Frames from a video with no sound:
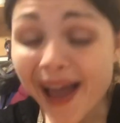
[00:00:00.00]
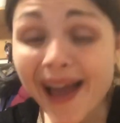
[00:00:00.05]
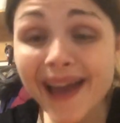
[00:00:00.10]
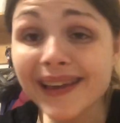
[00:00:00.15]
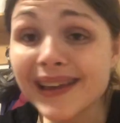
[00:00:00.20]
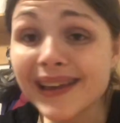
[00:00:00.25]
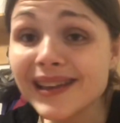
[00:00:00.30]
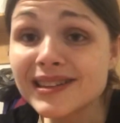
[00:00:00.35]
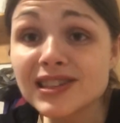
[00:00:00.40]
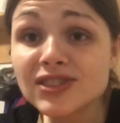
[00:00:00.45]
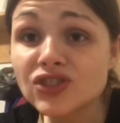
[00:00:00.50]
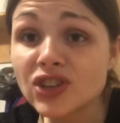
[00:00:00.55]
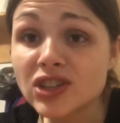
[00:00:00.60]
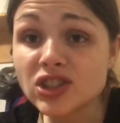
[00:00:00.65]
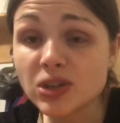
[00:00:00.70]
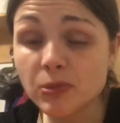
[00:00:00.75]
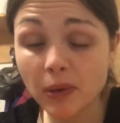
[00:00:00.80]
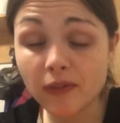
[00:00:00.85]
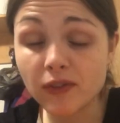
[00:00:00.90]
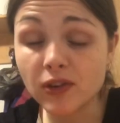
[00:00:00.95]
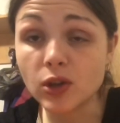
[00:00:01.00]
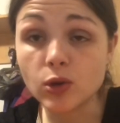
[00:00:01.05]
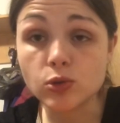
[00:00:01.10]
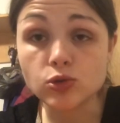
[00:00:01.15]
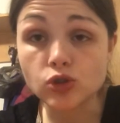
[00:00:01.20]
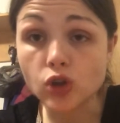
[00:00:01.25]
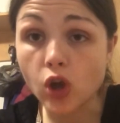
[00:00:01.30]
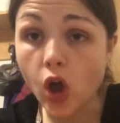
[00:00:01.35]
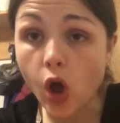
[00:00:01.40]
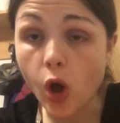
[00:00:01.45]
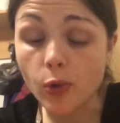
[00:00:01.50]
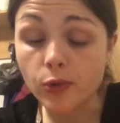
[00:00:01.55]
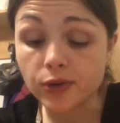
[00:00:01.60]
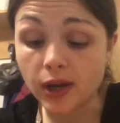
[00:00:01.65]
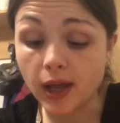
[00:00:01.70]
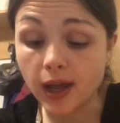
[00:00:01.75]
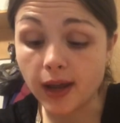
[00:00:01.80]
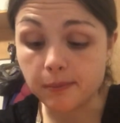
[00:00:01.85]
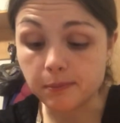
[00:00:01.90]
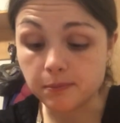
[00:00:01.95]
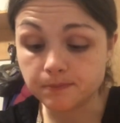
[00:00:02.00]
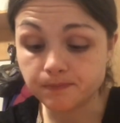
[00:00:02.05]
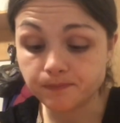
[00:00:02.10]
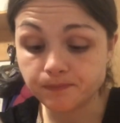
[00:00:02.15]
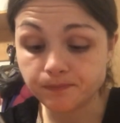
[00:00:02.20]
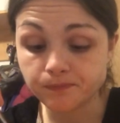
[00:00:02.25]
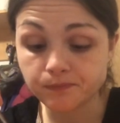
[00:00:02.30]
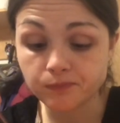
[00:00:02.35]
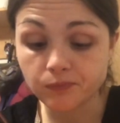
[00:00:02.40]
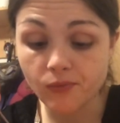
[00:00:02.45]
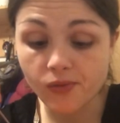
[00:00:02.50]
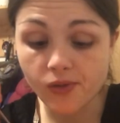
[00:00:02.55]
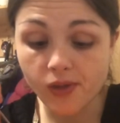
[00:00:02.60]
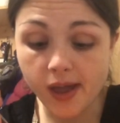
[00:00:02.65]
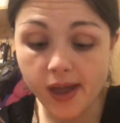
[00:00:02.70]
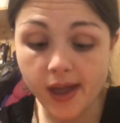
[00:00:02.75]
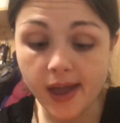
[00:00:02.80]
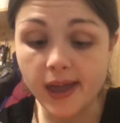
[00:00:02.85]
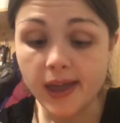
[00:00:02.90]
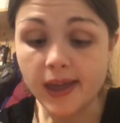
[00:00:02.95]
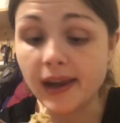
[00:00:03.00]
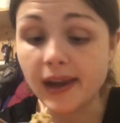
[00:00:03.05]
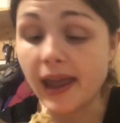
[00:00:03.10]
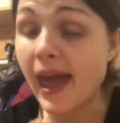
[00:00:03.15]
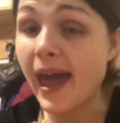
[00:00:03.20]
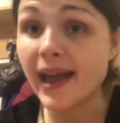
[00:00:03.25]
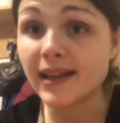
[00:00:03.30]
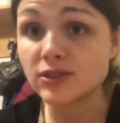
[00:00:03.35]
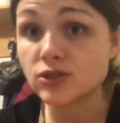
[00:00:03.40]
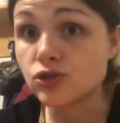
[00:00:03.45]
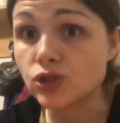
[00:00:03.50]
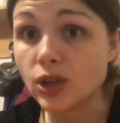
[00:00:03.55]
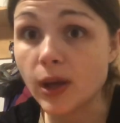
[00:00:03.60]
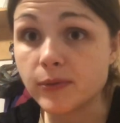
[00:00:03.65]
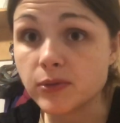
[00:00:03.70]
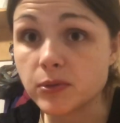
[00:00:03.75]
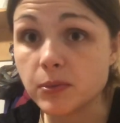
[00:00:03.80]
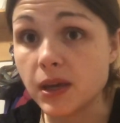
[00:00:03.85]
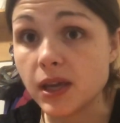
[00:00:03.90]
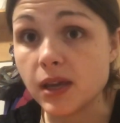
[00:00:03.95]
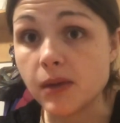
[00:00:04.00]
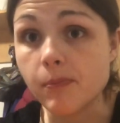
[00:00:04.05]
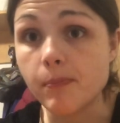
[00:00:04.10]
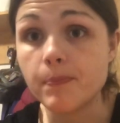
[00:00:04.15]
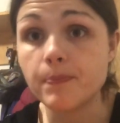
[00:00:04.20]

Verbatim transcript: I get dislikes on my videos all the time. And it hasn't stopped me.